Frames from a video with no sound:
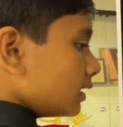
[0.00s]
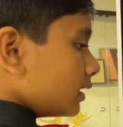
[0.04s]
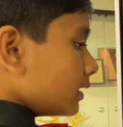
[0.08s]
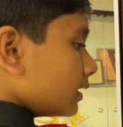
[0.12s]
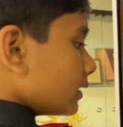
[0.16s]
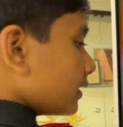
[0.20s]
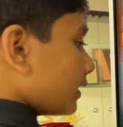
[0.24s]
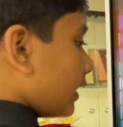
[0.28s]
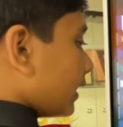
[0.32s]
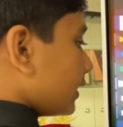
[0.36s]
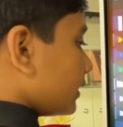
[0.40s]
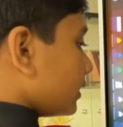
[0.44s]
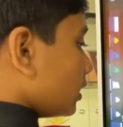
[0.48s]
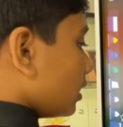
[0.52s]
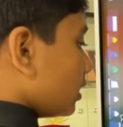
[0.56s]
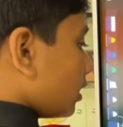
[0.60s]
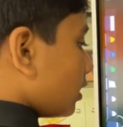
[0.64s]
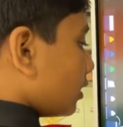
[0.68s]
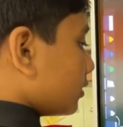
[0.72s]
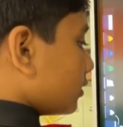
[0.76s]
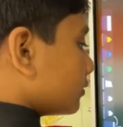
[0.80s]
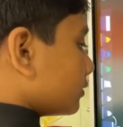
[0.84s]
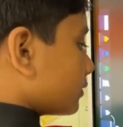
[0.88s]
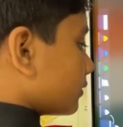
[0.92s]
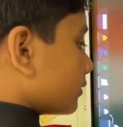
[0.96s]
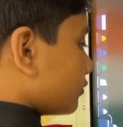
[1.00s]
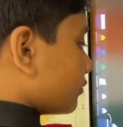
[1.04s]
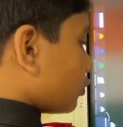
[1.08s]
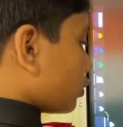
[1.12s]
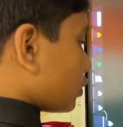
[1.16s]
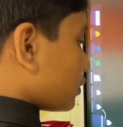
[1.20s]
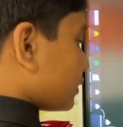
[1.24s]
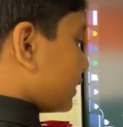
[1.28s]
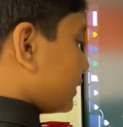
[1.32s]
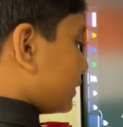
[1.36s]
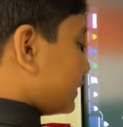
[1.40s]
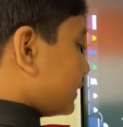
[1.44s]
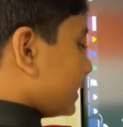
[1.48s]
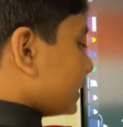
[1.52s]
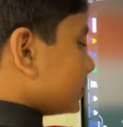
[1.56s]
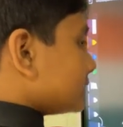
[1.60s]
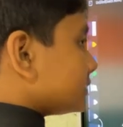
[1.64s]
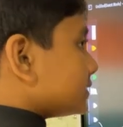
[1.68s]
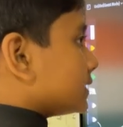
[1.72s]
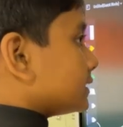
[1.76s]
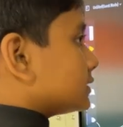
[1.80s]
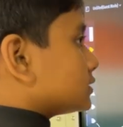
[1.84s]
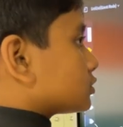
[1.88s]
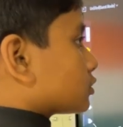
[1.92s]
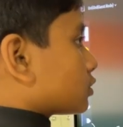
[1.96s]
Then uh, for the
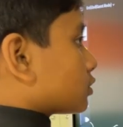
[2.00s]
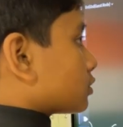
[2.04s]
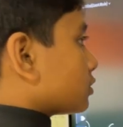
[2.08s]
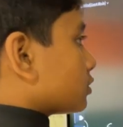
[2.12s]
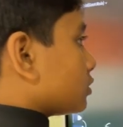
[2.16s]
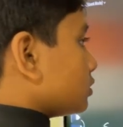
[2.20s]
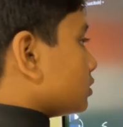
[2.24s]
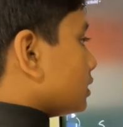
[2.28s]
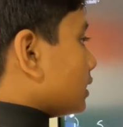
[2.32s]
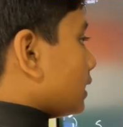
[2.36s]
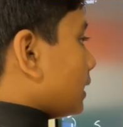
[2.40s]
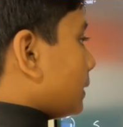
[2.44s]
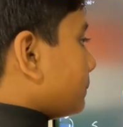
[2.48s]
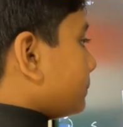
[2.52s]
dancing circle,